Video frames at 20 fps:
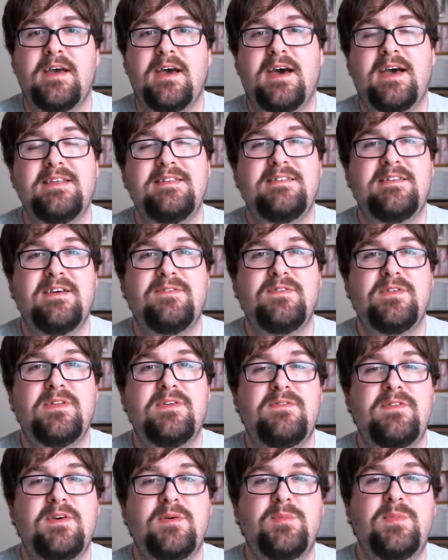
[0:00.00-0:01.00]
I definitely
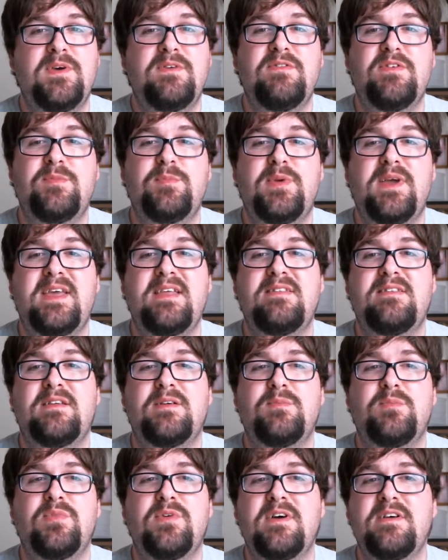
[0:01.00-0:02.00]
feel Bivens paints an
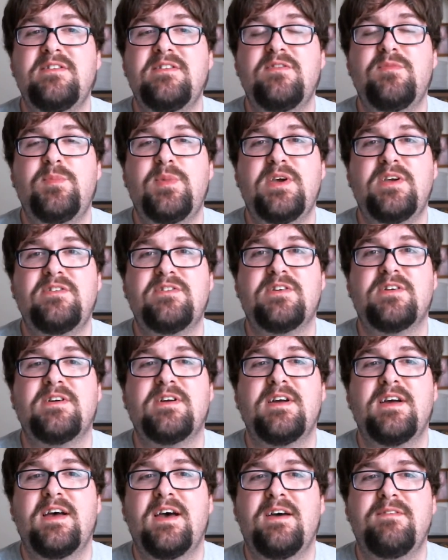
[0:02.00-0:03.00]
impressive
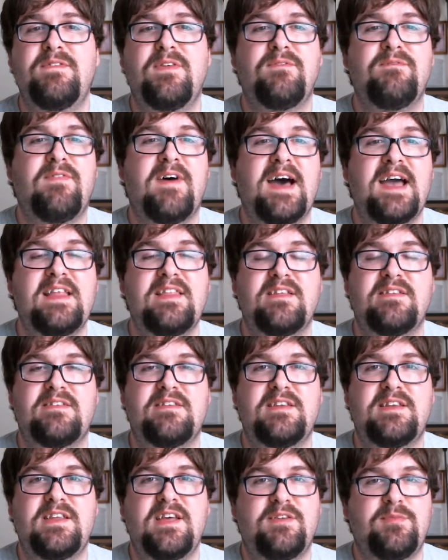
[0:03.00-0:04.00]
picture of the
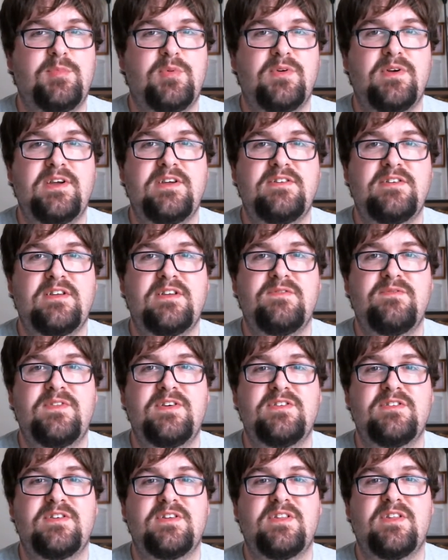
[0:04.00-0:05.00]
violence and desperation
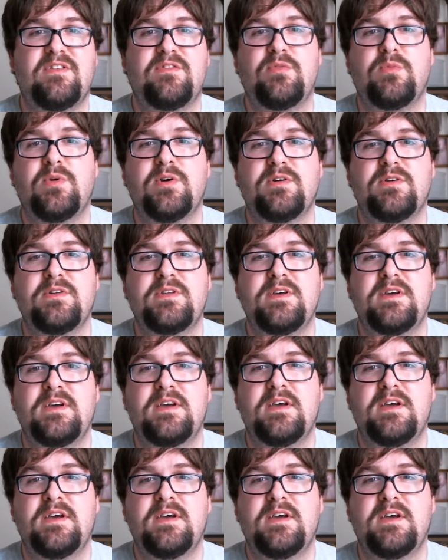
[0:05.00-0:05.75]
envisioned in this world.